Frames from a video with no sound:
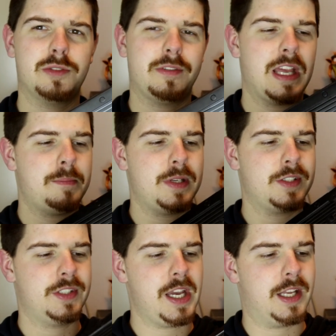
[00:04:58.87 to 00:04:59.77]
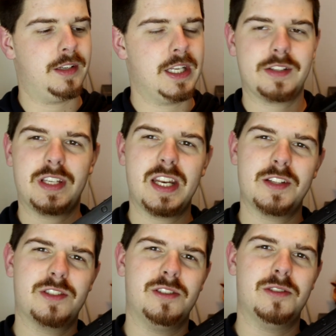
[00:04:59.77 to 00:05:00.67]
with that being said, let's get
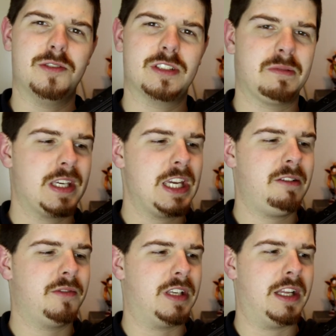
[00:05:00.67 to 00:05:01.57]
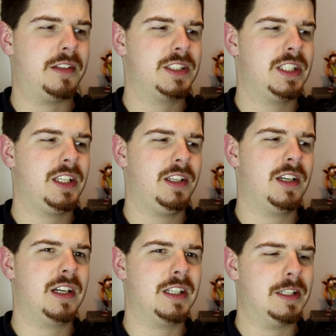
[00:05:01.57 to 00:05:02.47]
into some games and see
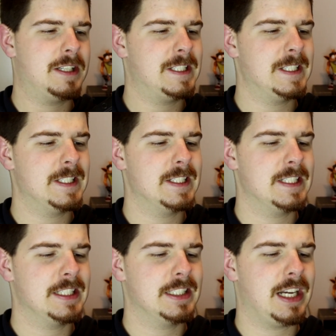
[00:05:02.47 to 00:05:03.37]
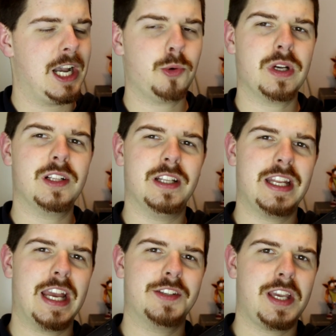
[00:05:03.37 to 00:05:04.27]
how well it has